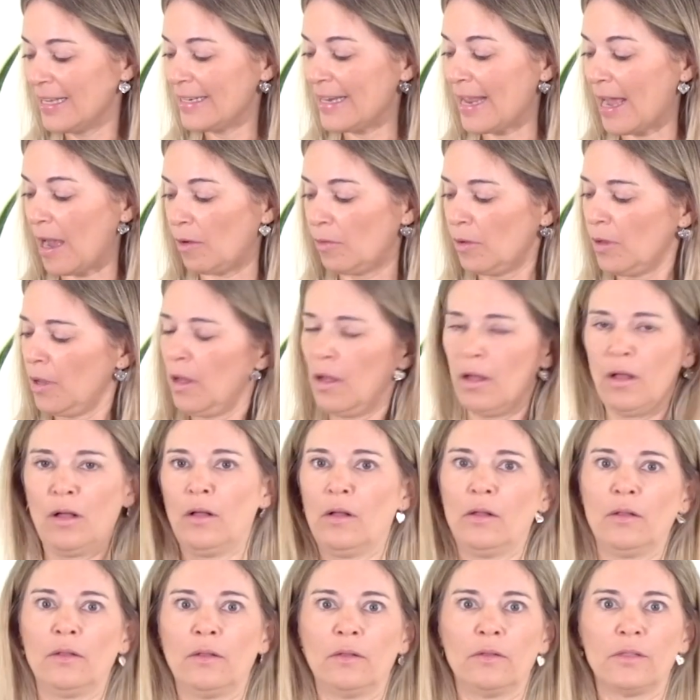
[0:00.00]
Now,
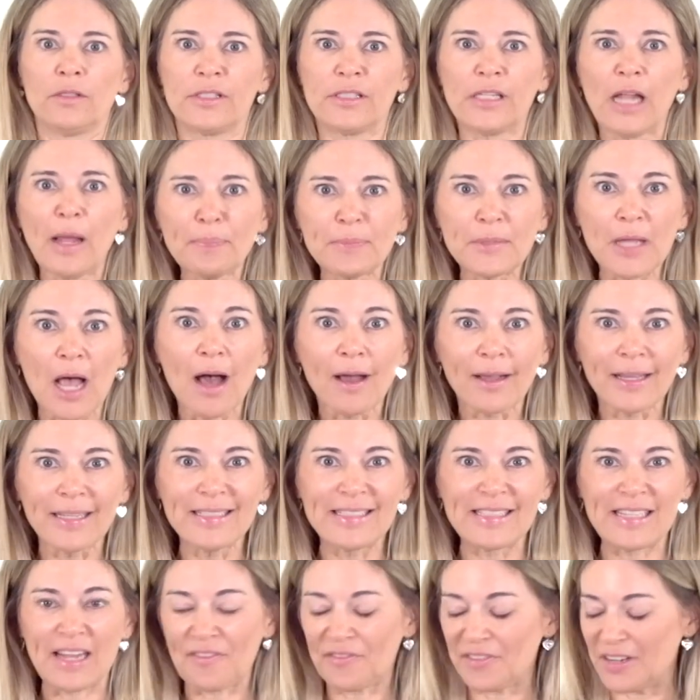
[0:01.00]
Stop talking,
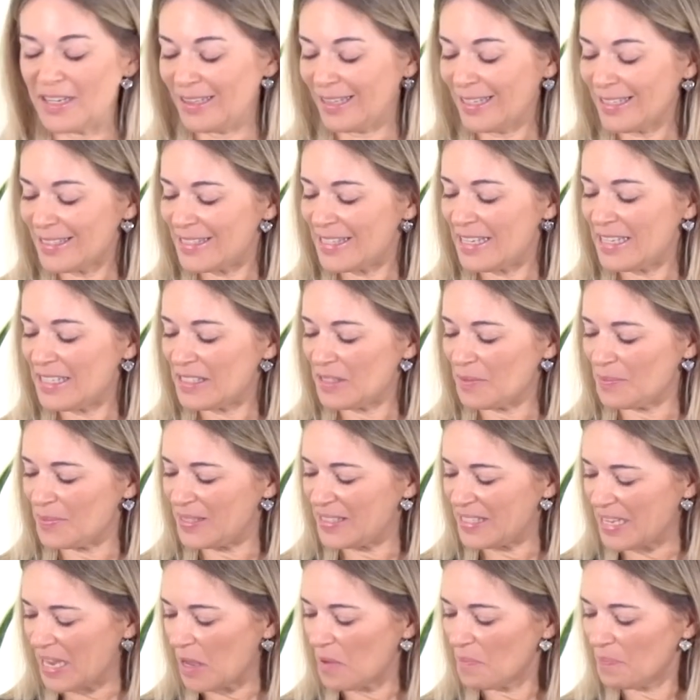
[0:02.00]
Stephanie. Let's see some
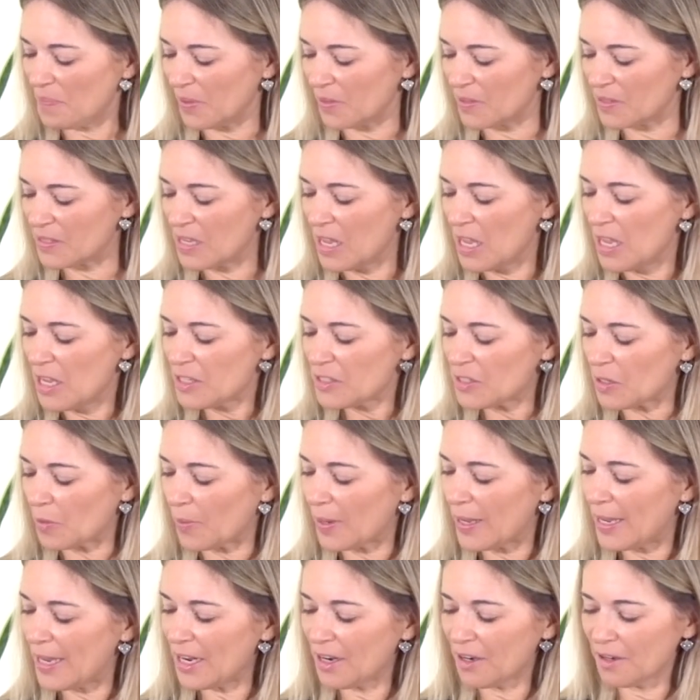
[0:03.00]
samples. So
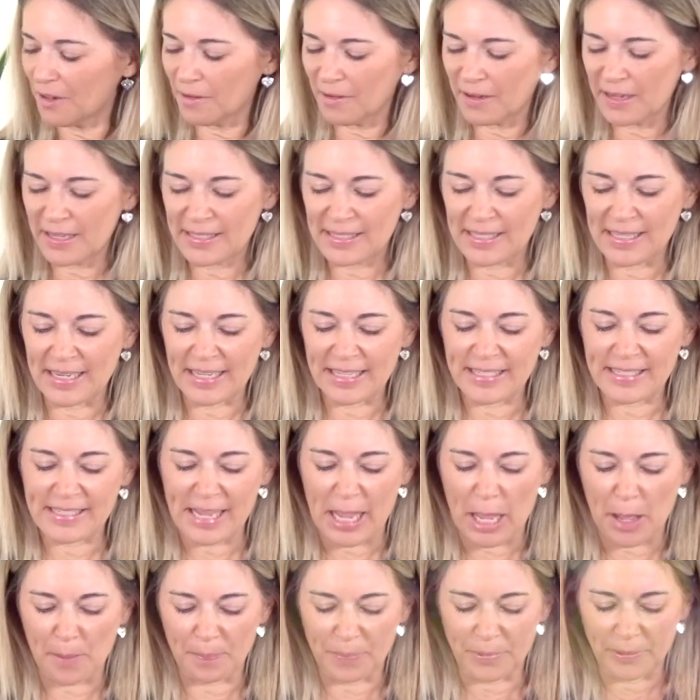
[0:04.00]
here is an
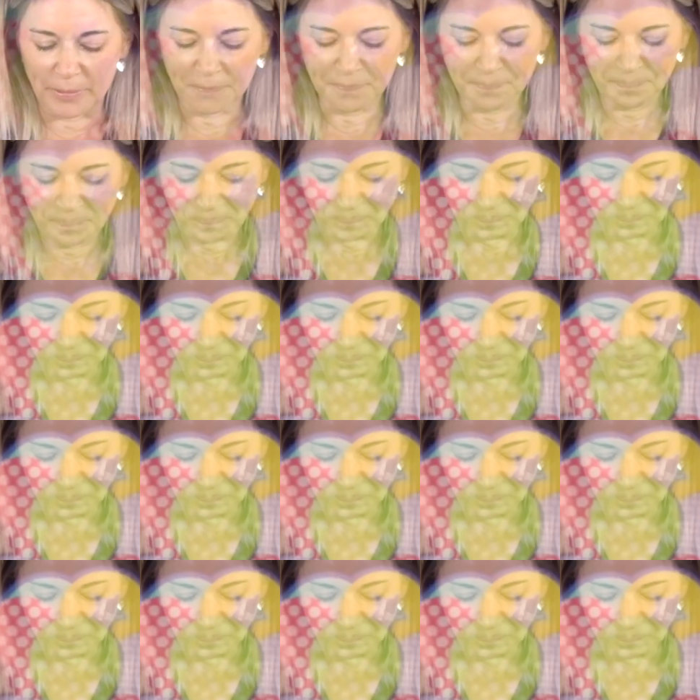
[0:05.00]
example